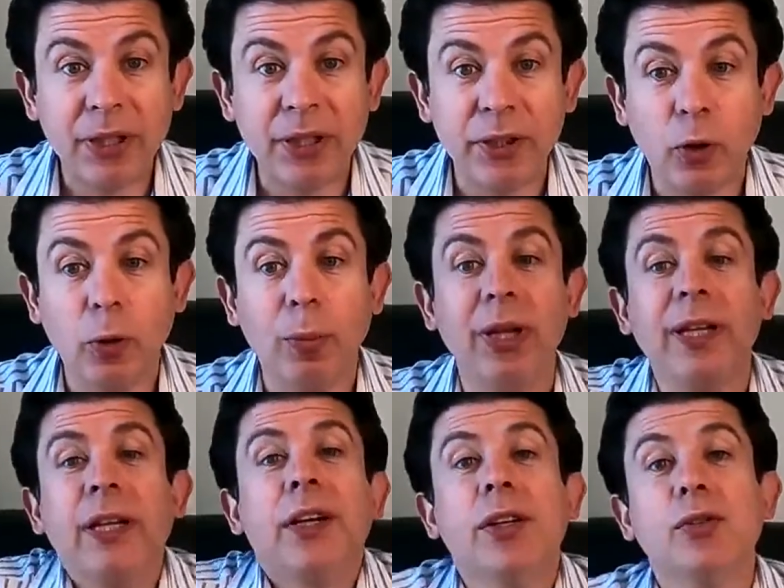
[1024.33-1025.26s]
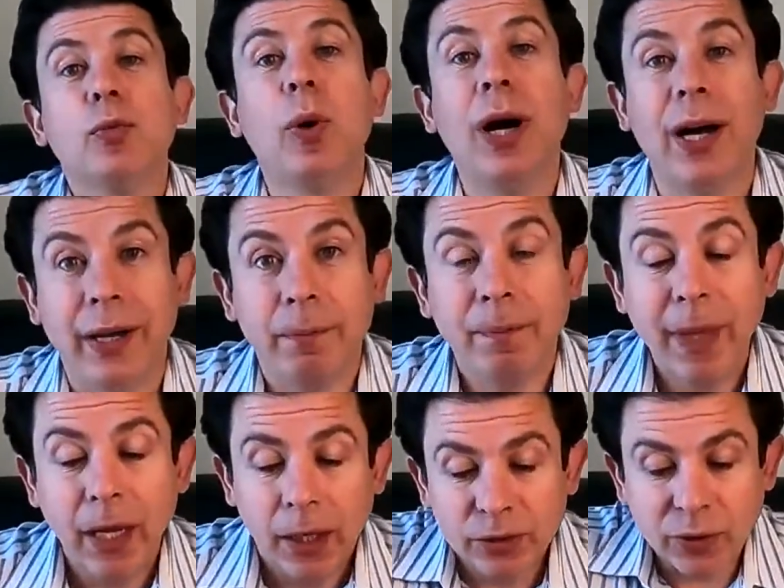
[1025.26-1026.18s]
normal, and here's why.
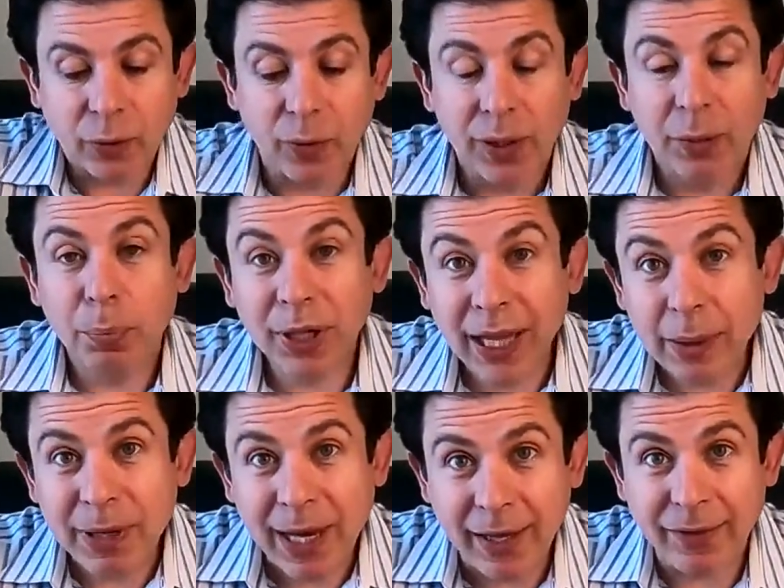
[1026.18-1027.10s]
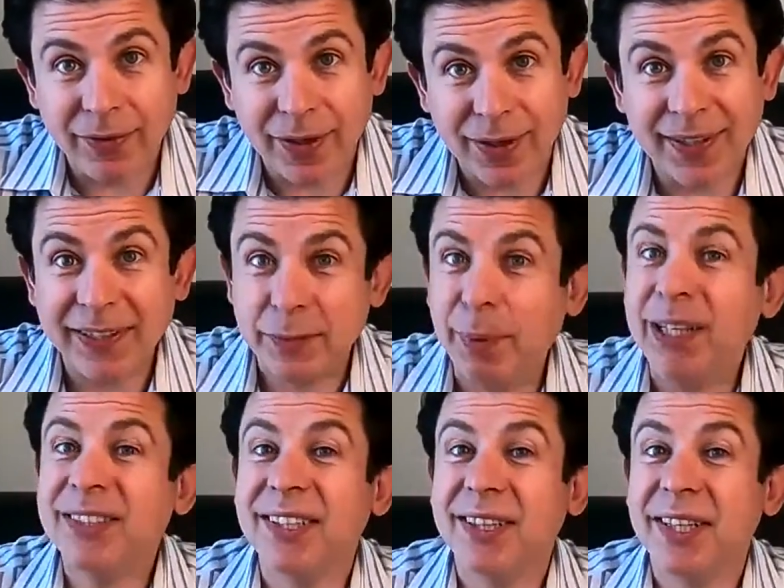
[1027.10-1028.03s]
So play behavior is
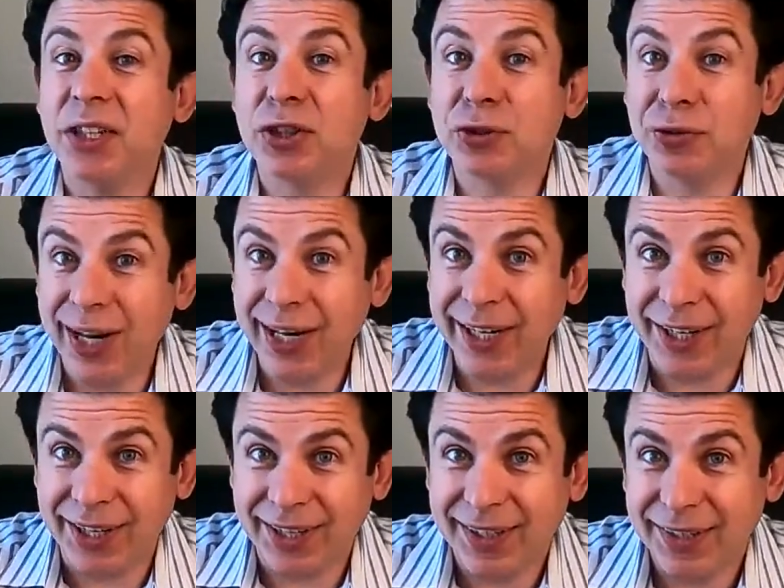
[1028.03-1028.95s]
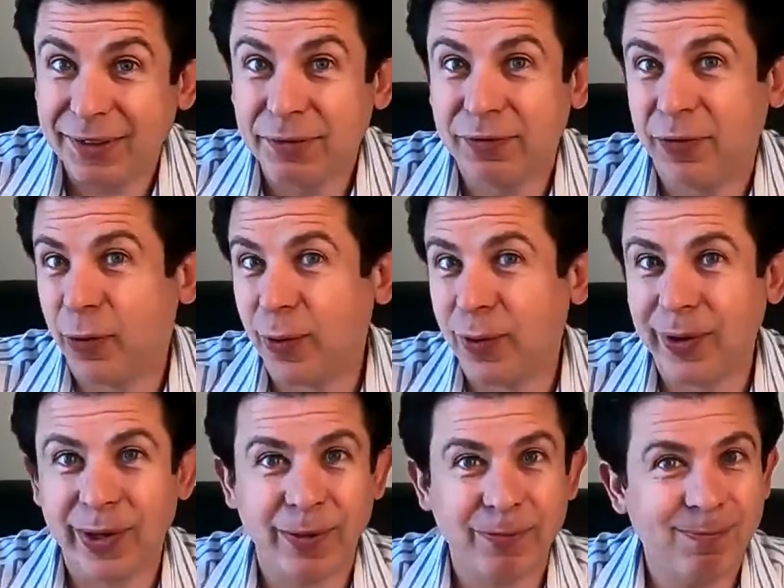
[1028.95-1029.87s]
basically training
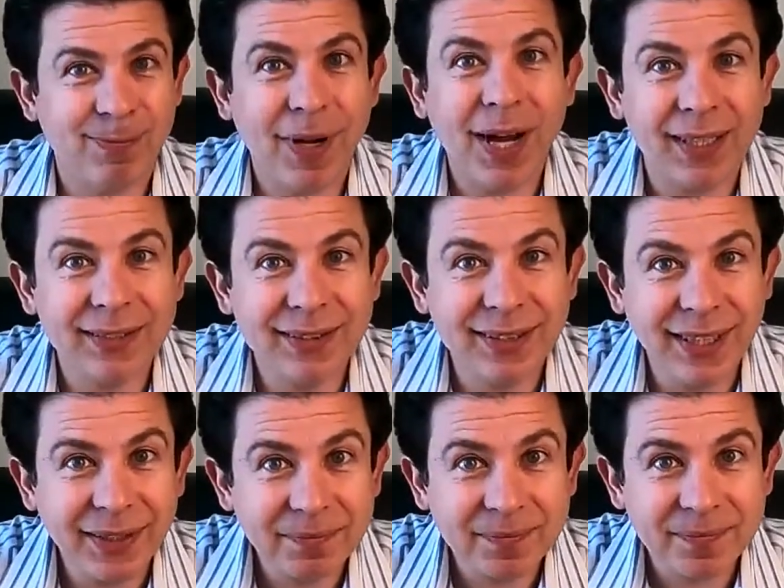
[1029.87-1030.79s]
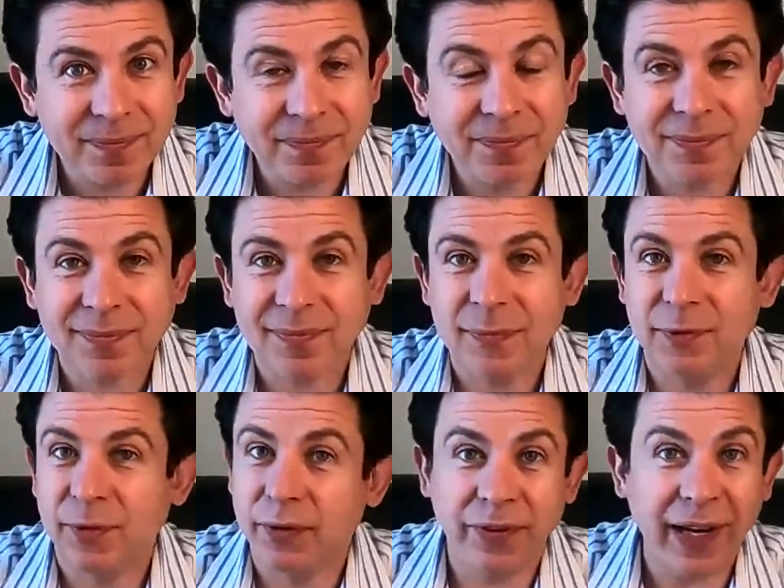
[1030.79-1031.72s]
for hunting,
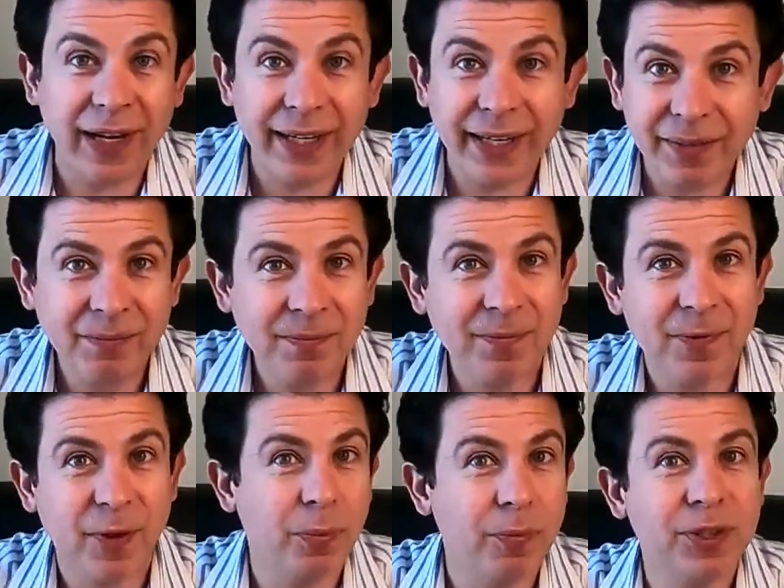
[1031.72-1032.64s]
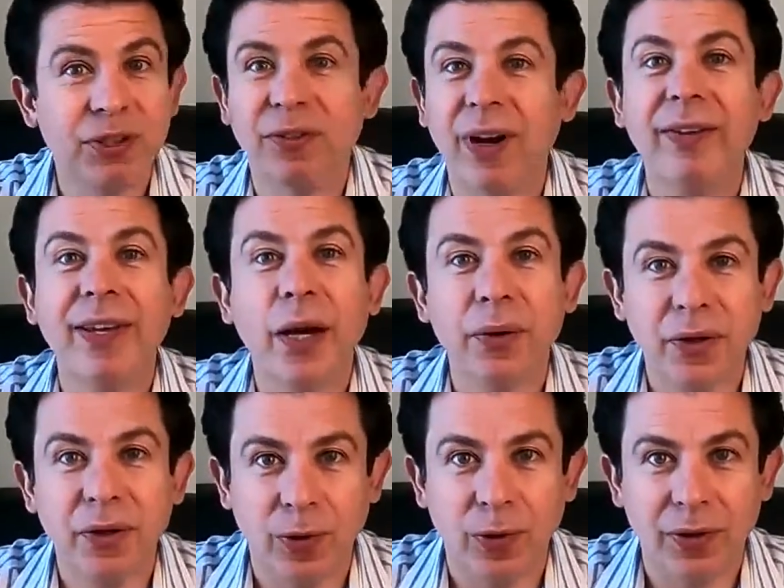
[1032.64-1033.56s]
for fighting, for surviving out in
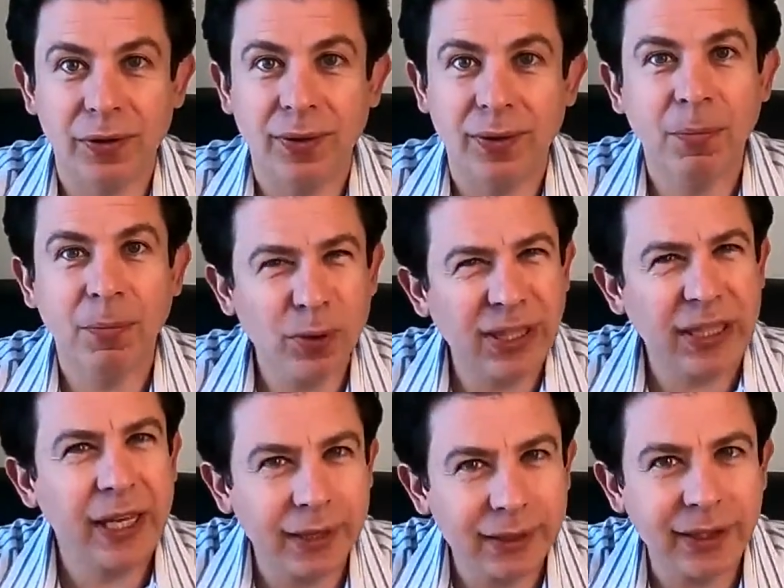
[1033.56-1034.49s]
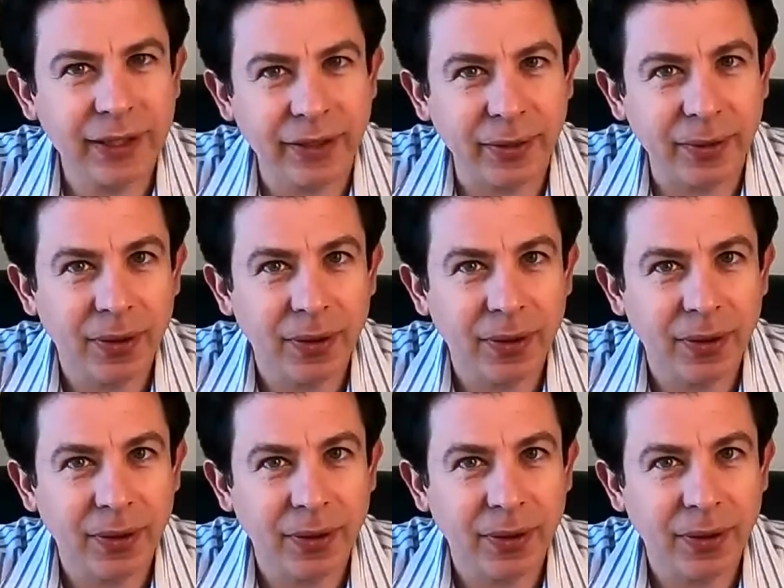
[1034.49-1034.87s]
the world. Mostly hunting, though.